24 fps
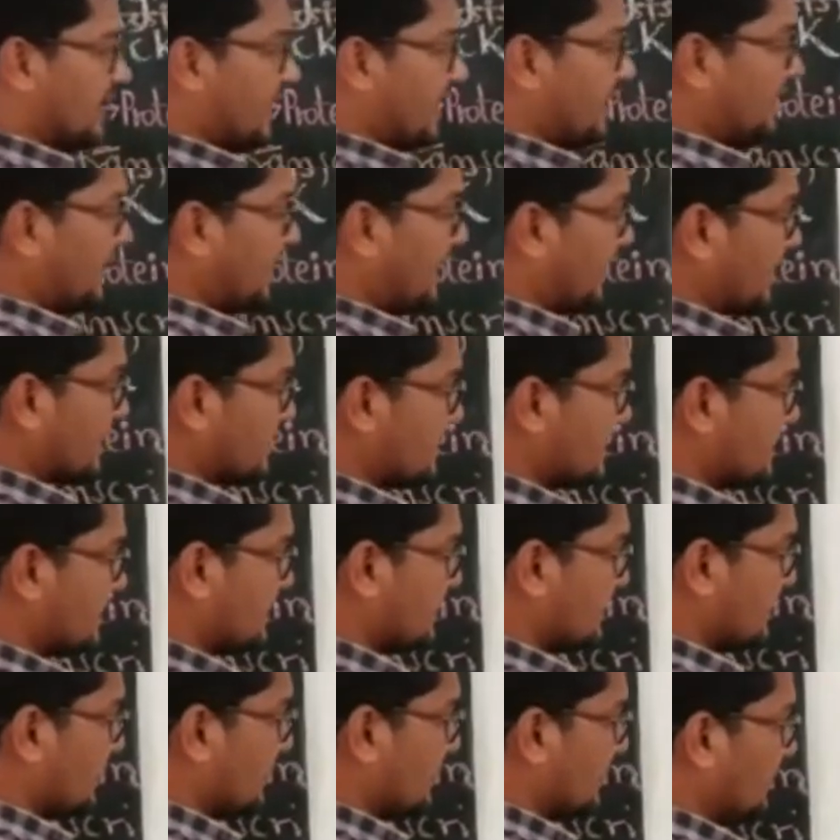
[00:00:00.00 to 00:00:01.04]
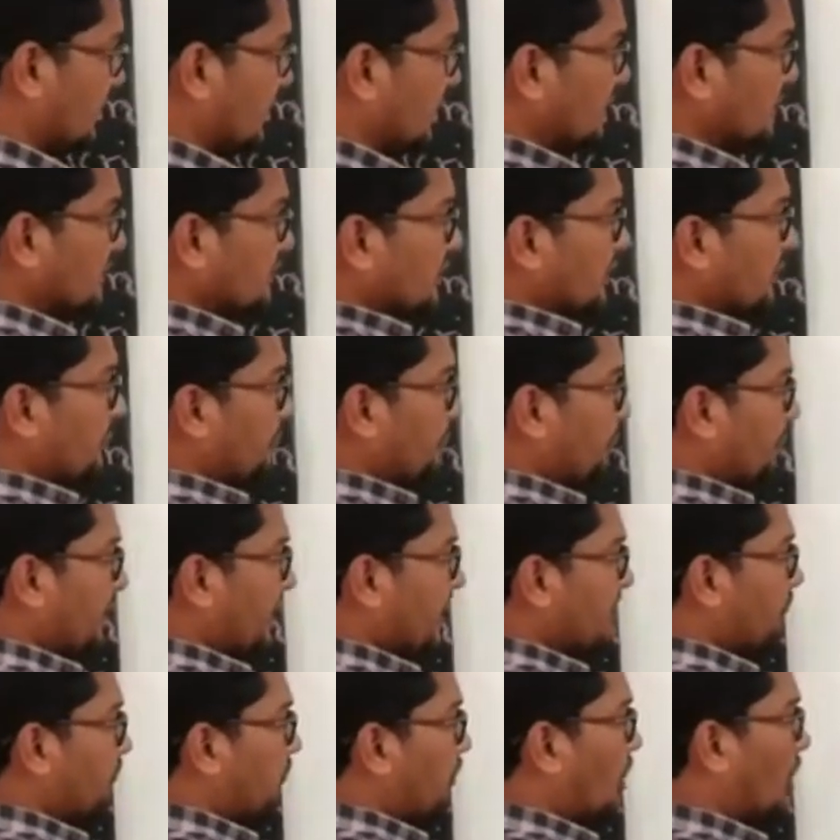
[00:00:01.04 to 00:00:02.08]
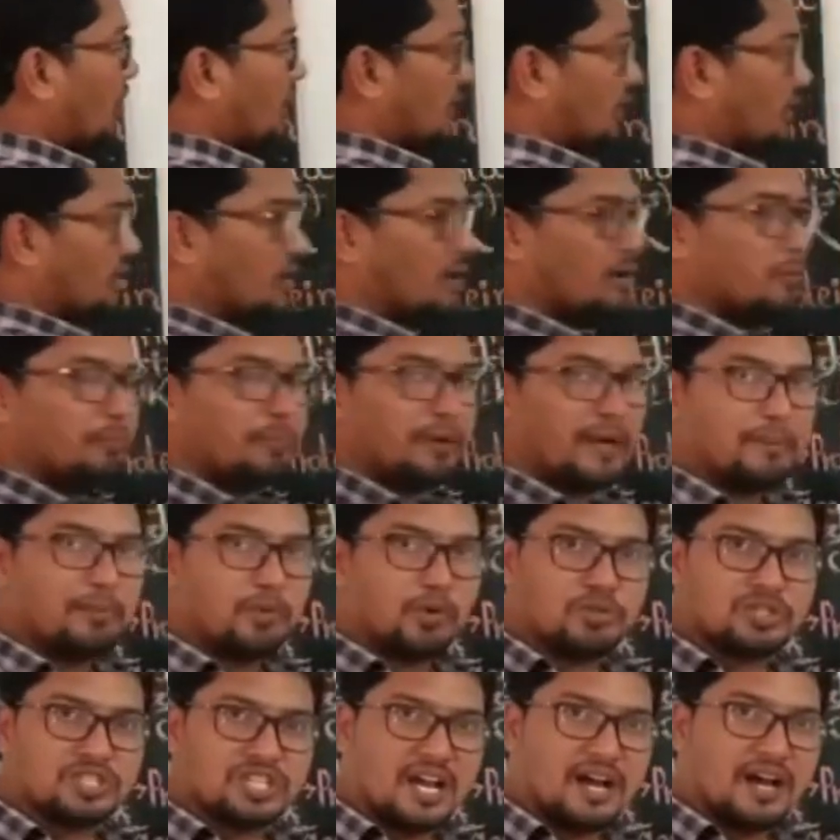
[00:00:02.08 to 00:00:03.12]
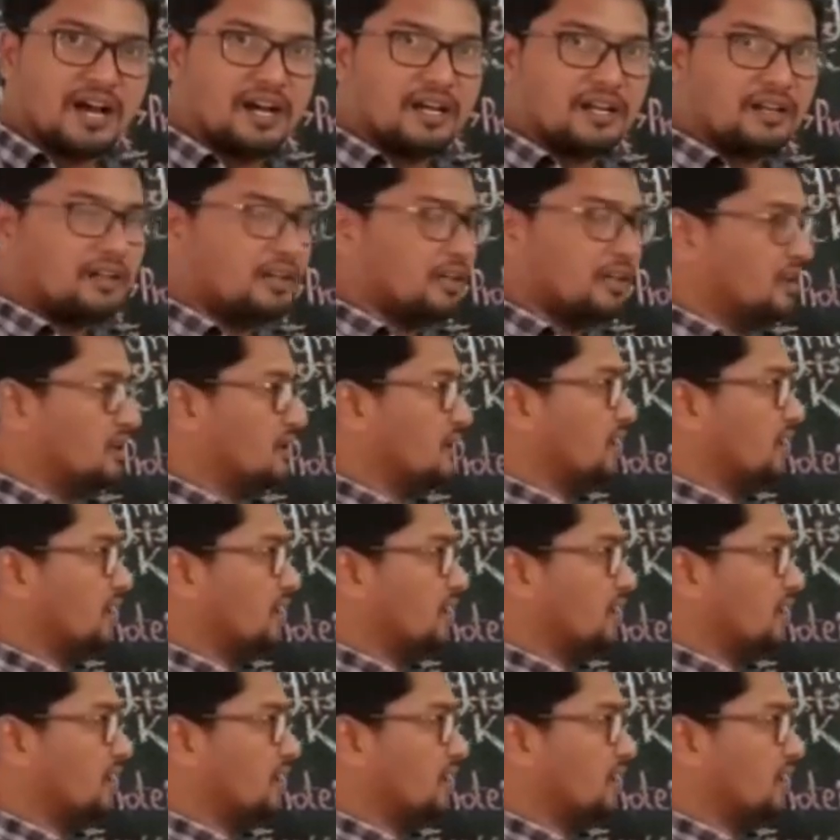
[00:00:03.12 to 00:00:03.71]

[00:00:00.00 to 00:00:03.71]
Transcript: That is P for promoter,